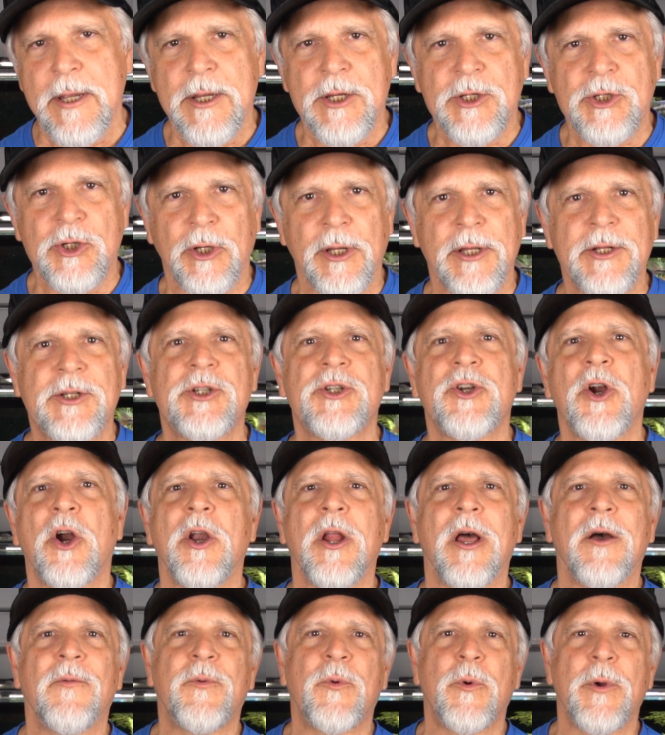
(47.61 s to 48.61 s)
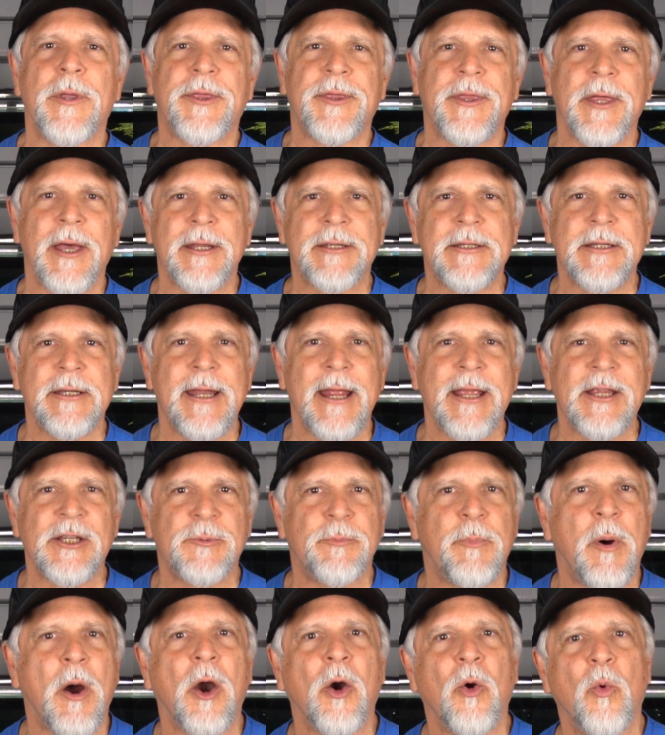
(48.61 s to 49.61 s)
So let's start off with uh, today's
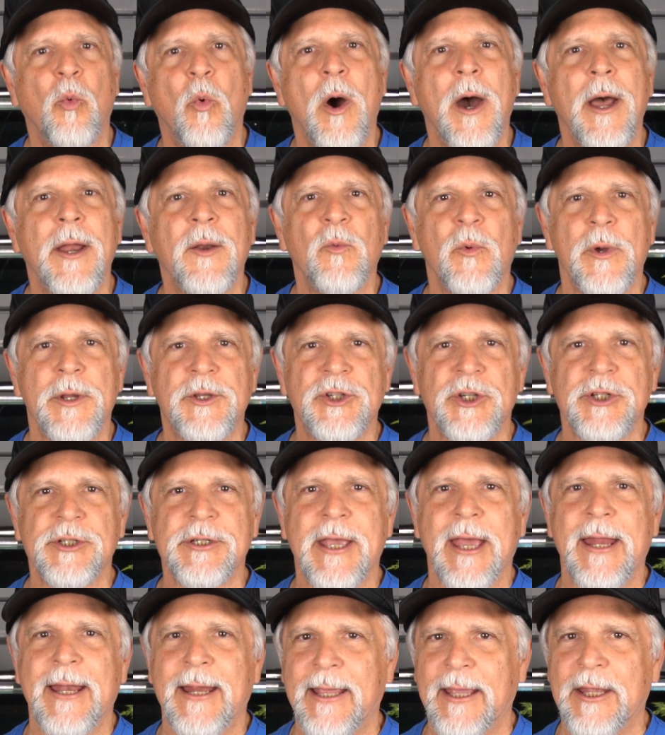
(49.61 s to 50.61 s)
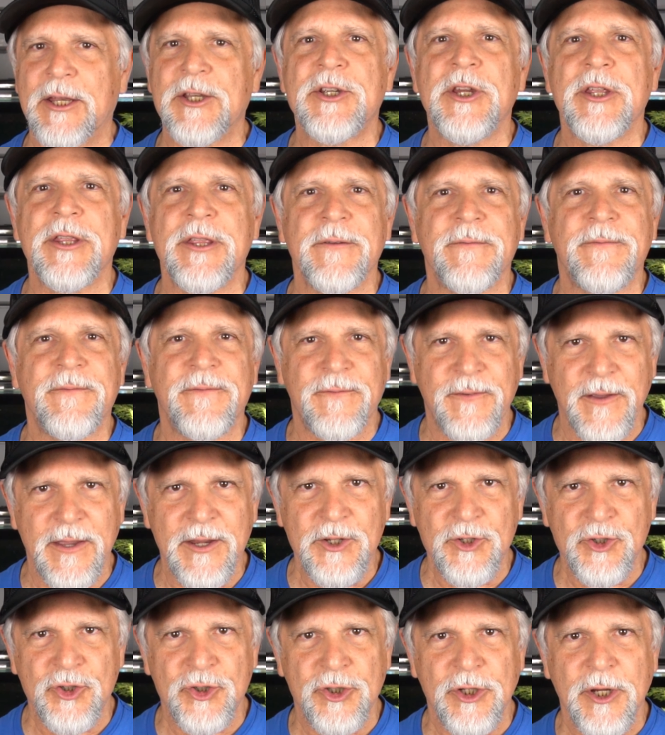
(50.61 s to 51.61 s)
part one, which is getting into the
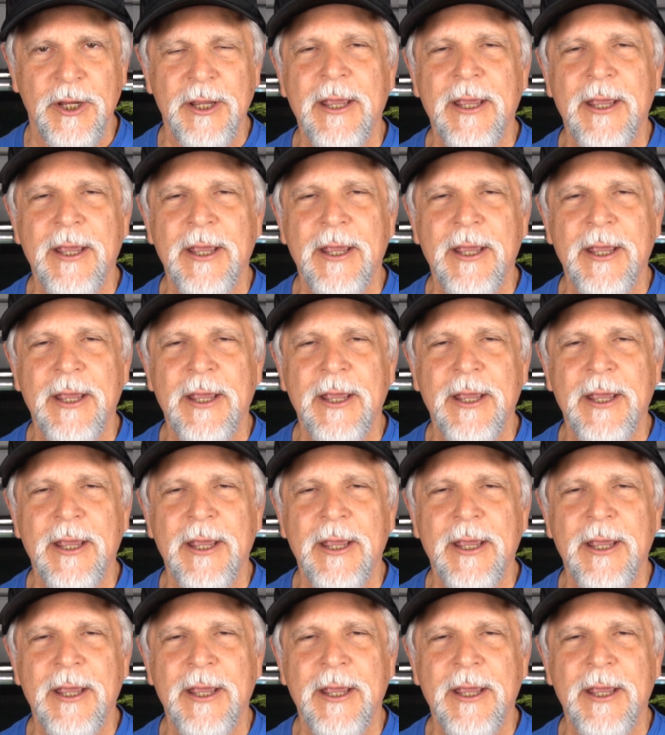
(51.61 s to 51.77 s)
fish.